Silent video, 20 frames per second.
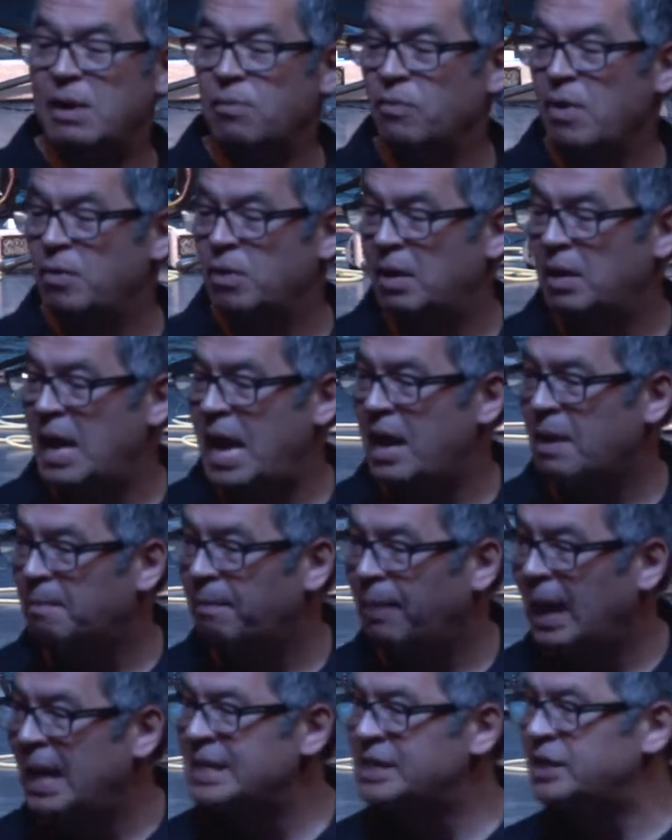wrote, a, I had a
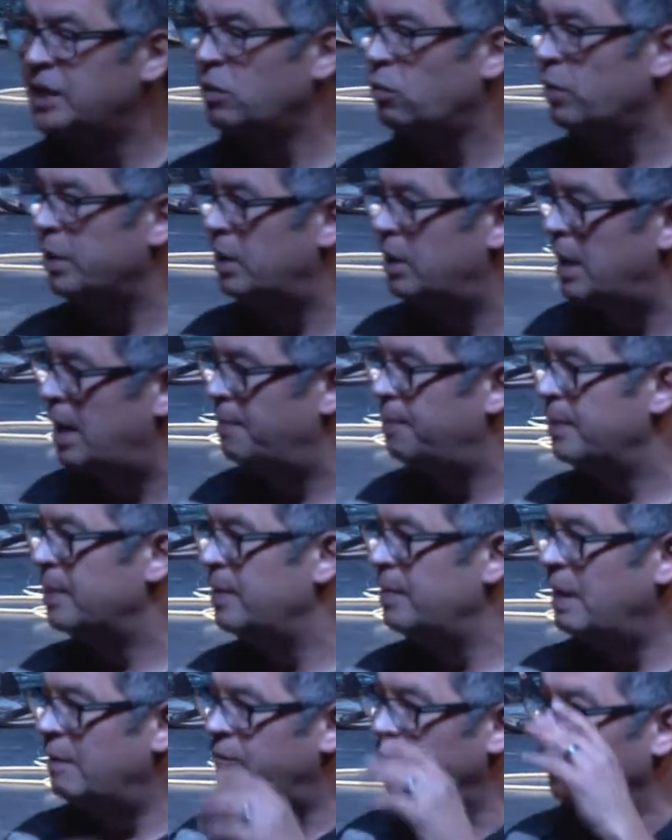blessing written up
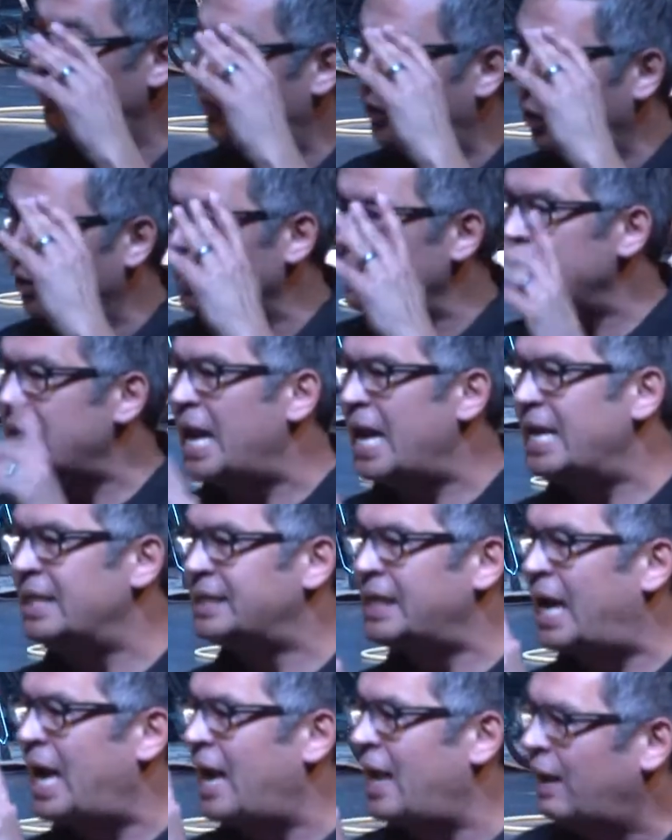that for 30 days
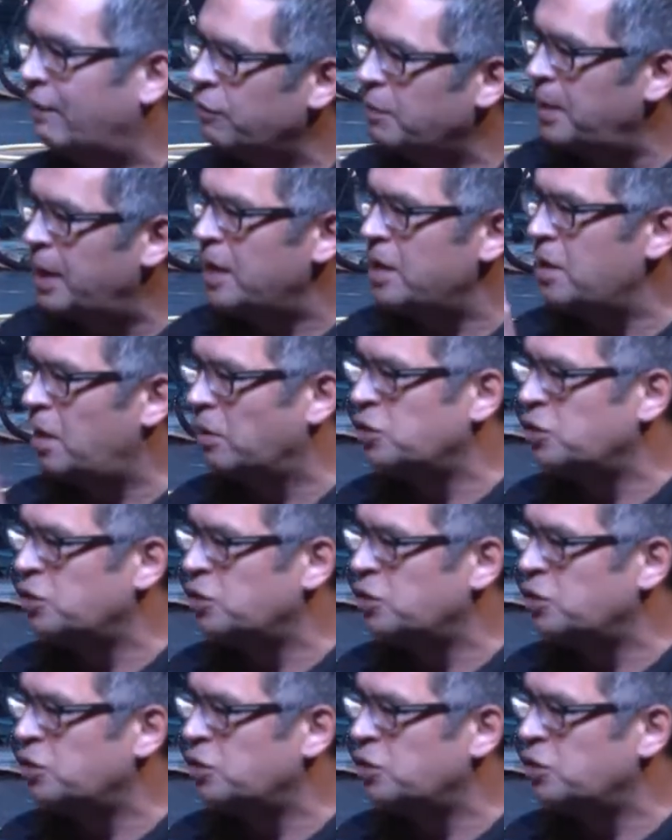I had everybody in our